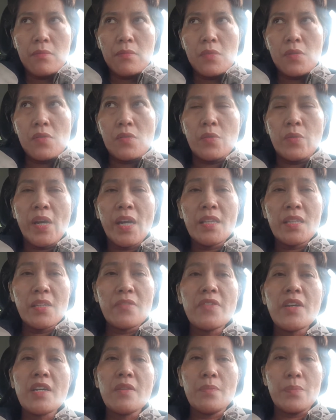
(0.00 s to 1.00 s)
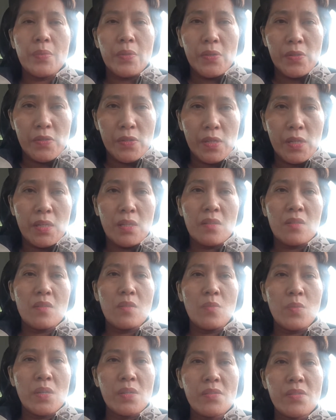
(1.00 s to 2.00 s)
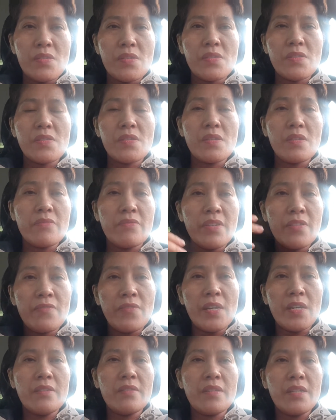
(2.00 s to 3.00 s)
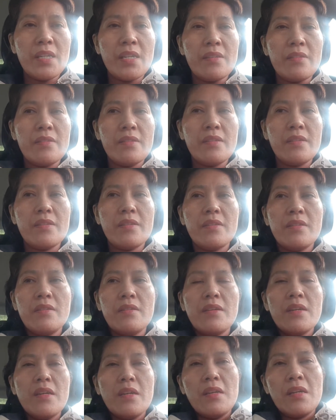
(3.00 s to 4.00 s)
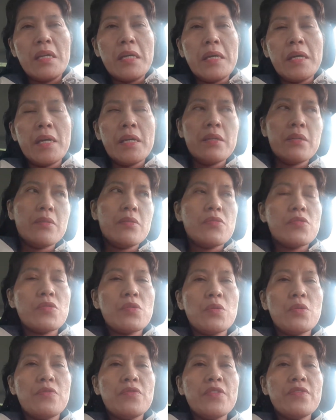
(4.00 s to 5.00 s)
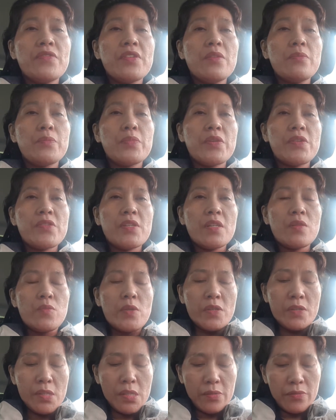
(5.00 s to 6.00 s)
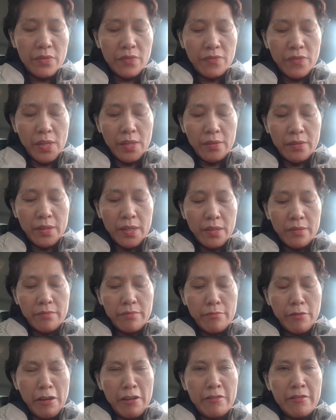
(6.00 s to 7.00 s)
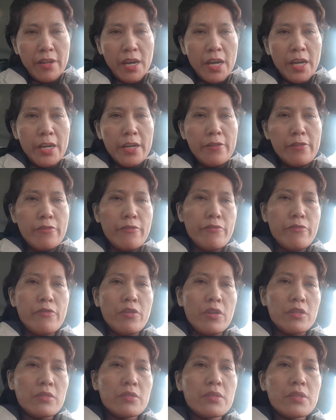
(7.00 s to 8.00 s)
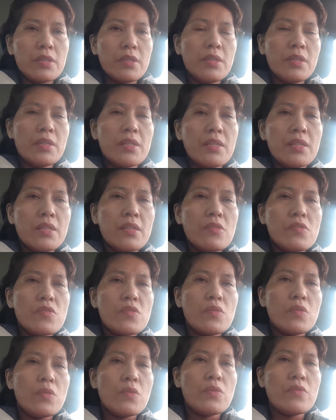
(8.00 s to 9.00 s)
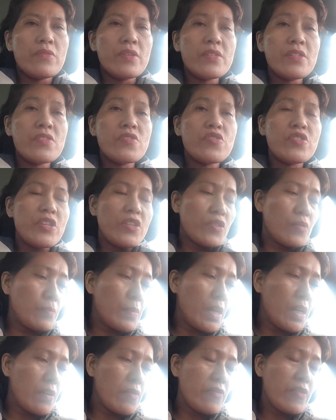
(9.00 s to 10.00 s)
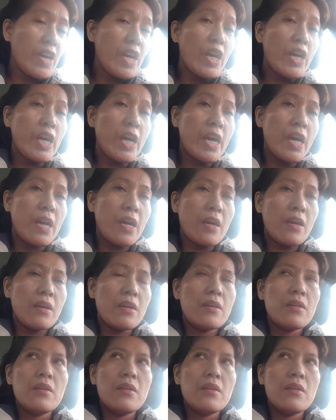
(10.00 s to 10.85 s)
So 85% was refunded, and so 15% was not refunded. And I thought, so this is just me thinking,